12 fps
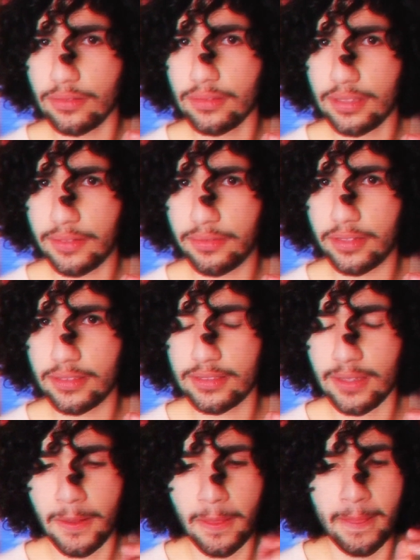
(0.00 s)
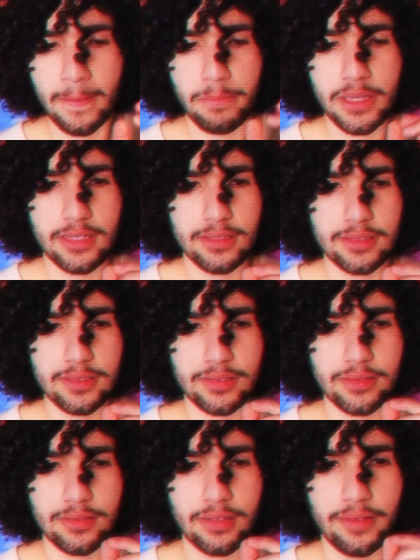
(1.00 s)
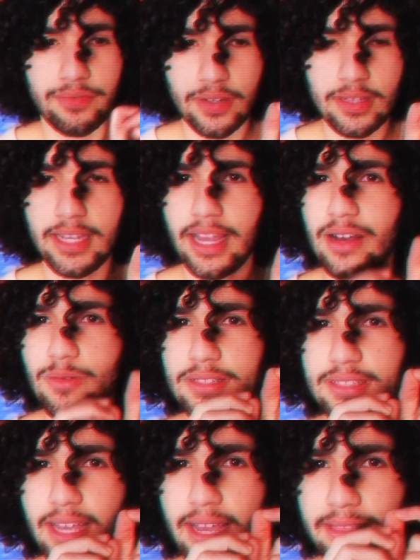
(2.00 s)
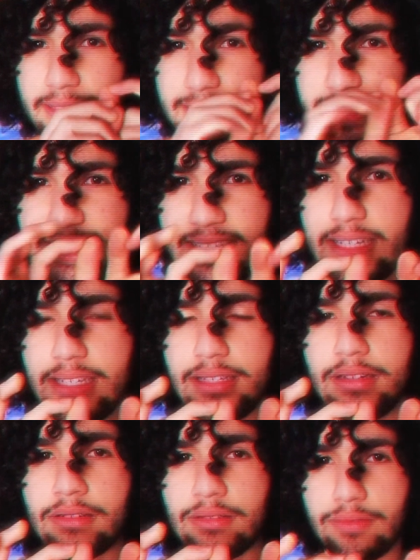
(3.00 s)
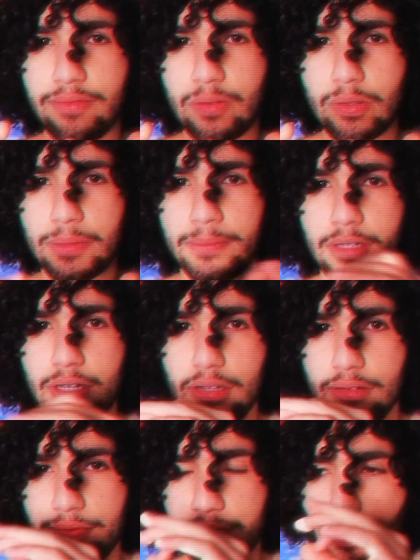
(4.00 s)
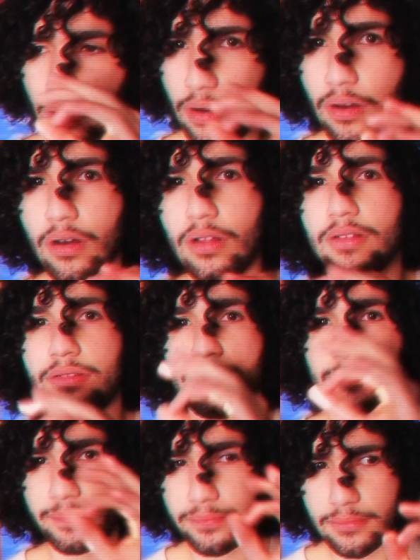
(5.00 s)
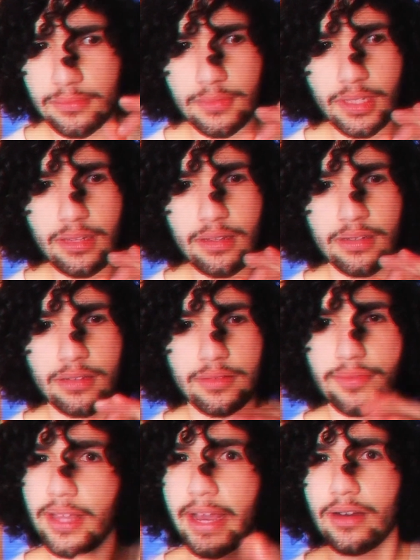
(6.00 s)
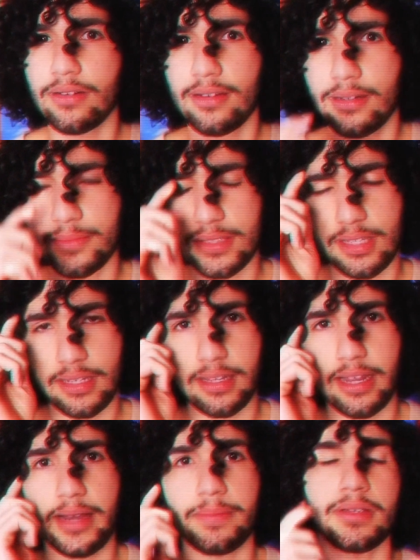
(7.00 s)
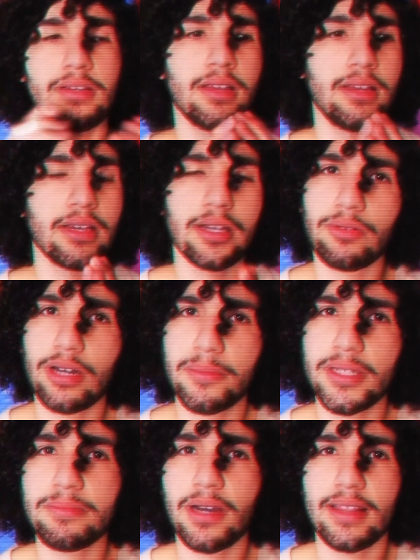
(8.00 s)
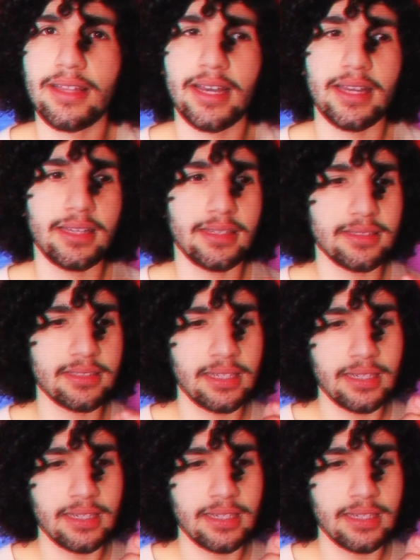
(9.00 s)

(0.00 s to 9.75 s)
difference, because I felt like I was at the seed form of all of the outcomes that could happen. And what I mean by that is,